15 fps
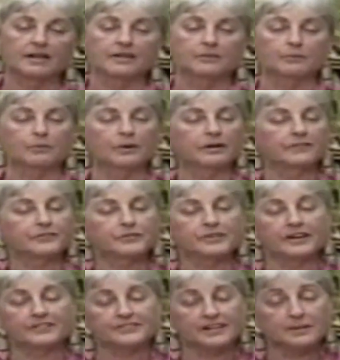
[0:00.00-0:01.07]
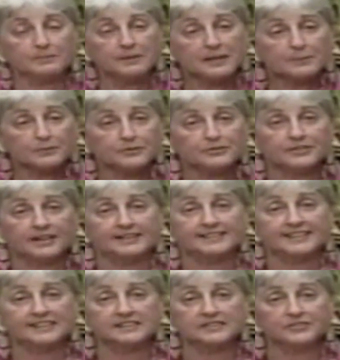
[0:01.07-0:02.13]
Well, if you have 10 people, you've got 10
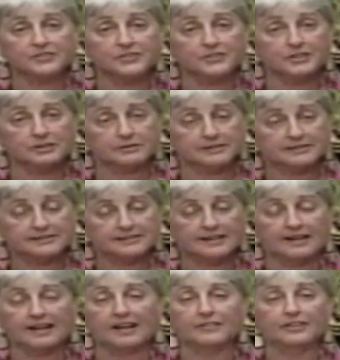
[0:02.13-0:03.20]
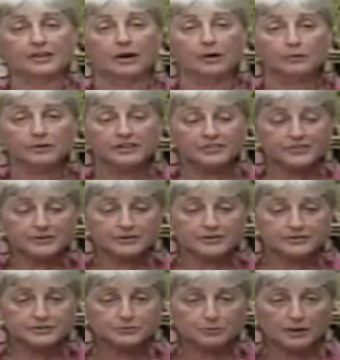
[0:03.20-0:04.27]
different theories. And the only theory that's
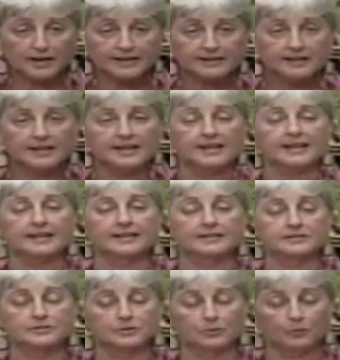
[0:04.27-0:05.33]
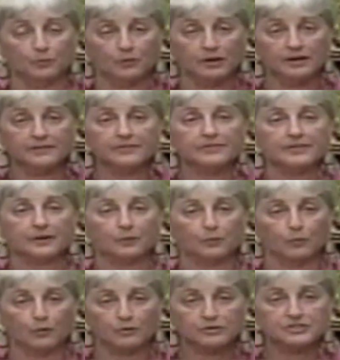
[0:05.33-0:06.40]
right is the one that
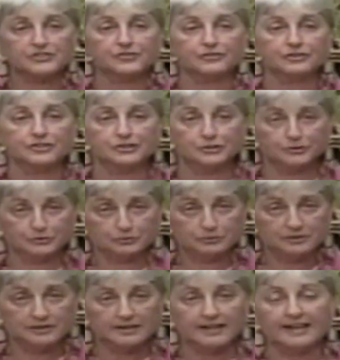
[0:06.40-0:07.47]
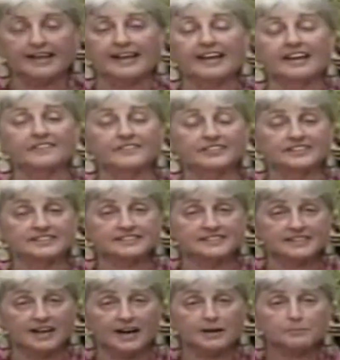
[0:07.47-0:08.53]
works for you. If it's
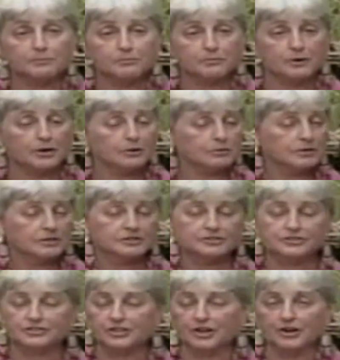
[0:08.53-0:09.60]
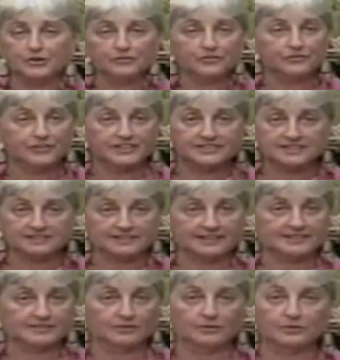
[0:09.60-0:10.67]
not broke, don't fix it. That's
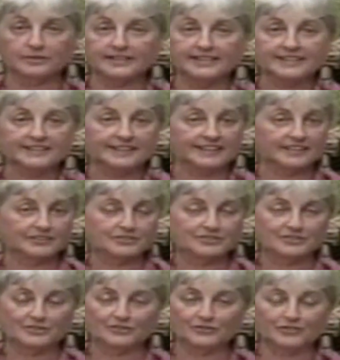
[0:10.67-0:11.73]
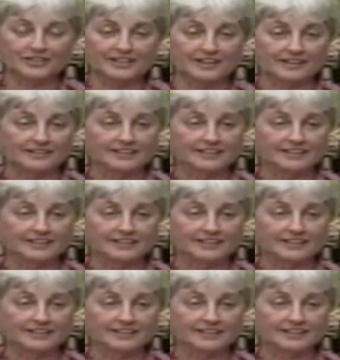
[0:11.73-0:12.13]
old landlanders, don't forget.